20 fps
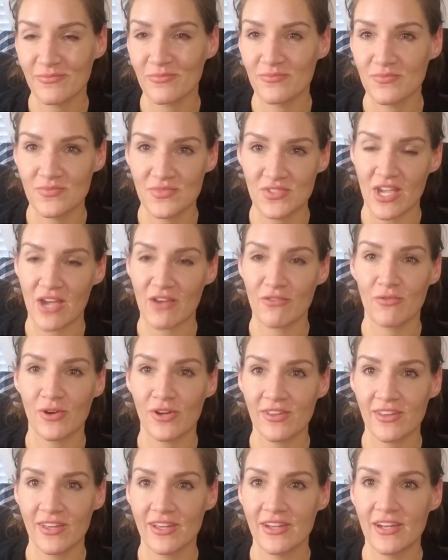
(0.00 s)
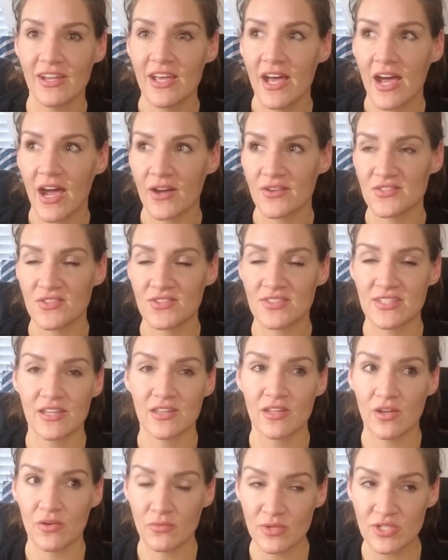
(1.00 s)
software that I was using,
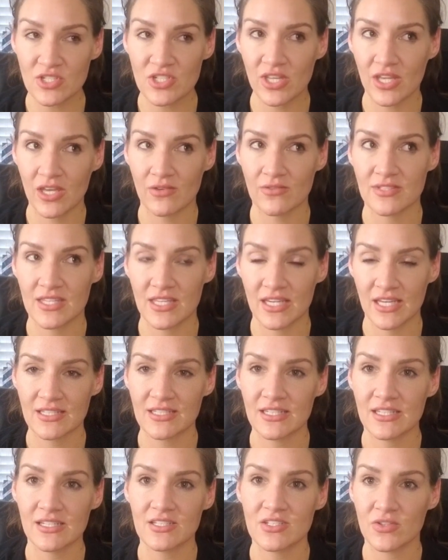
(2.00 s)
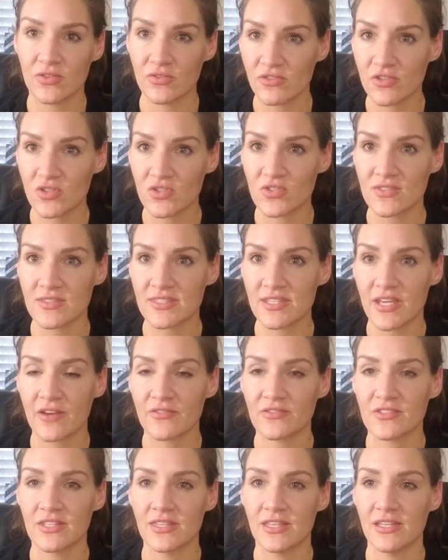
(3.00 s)
originally I was connecting it to
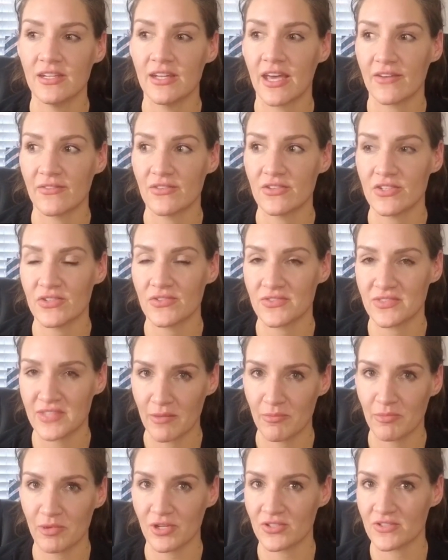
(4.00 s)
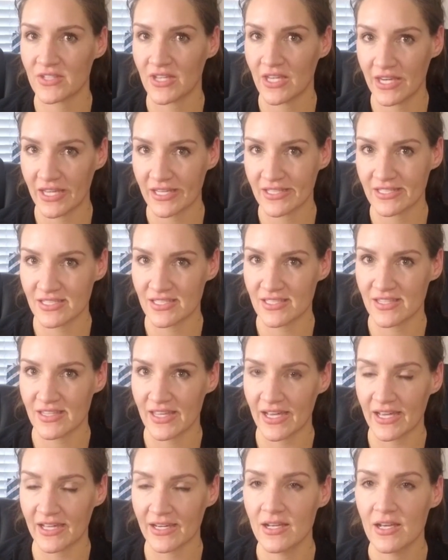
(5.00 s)
Infusionsoft and then having to use Zapier to connect it to
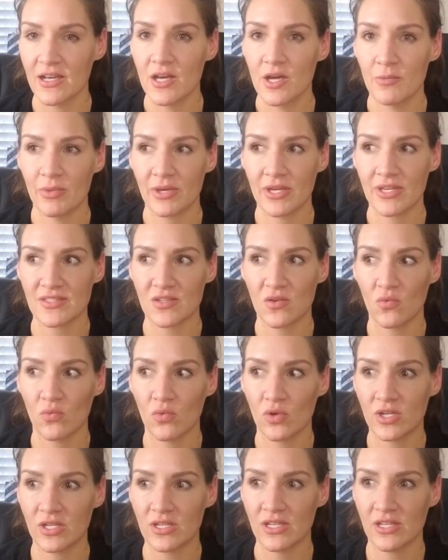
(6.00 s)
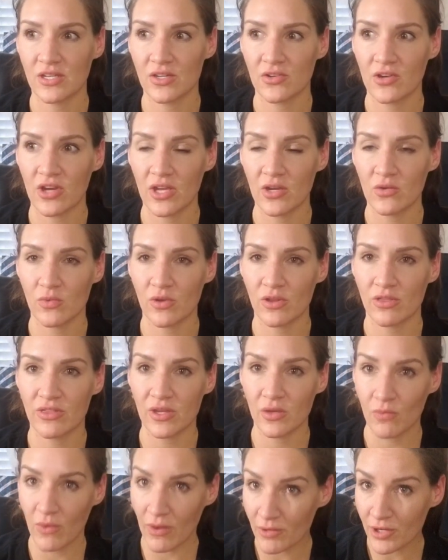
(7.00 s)
that because it wouldn't integrate with
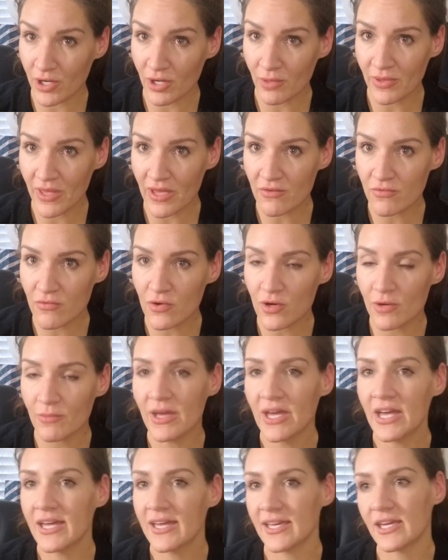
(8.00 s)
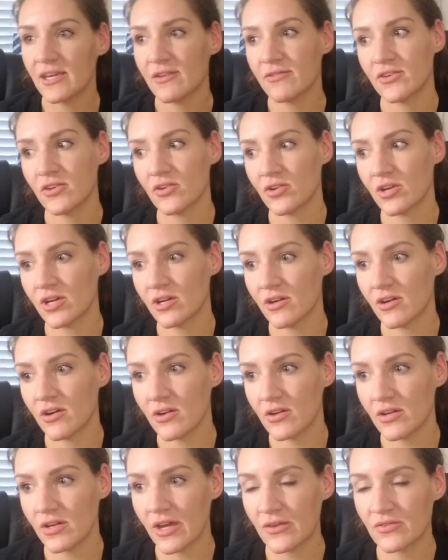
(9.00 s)
the webinar platform. If you're
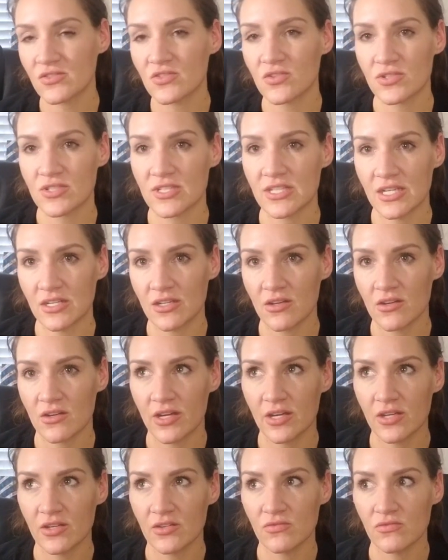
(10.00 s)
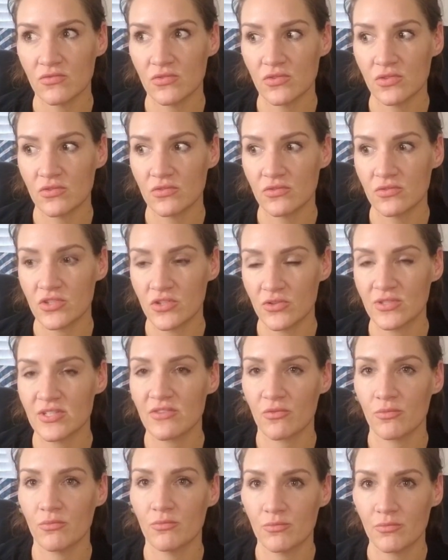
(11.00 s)
outsourcing an to a
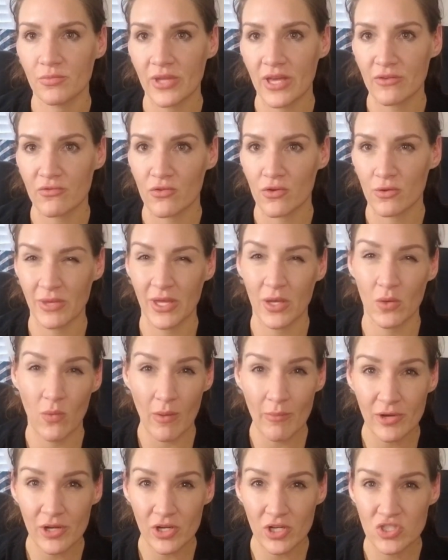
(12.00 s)
different platform like Webinar